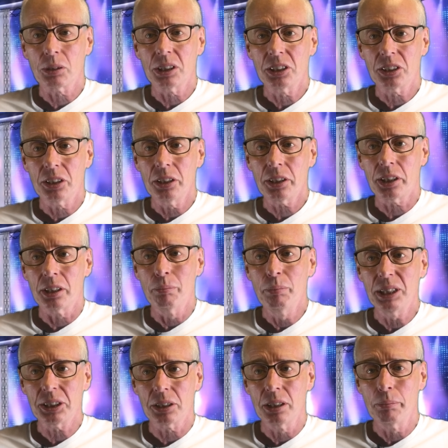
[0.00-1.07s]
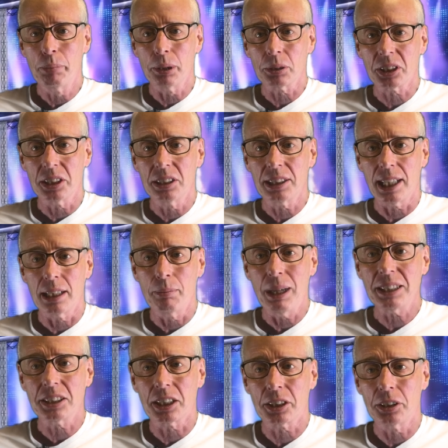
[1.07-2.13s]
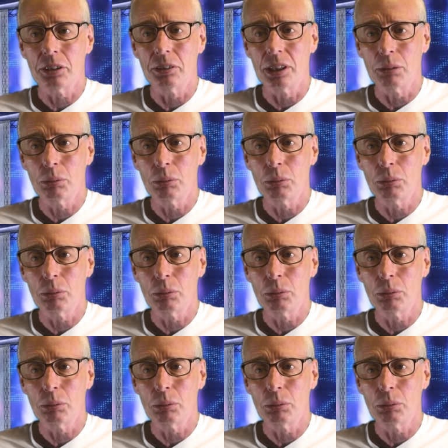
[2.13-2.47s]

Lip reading: in Turkey are missing the built-in telematics unit,